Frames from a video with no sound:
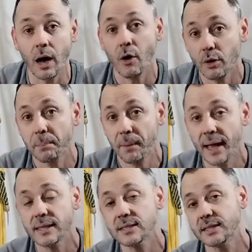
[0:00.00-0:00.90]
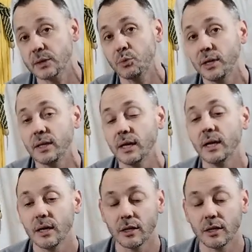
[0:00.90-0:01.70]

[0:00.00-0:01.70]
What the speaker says: our plants that we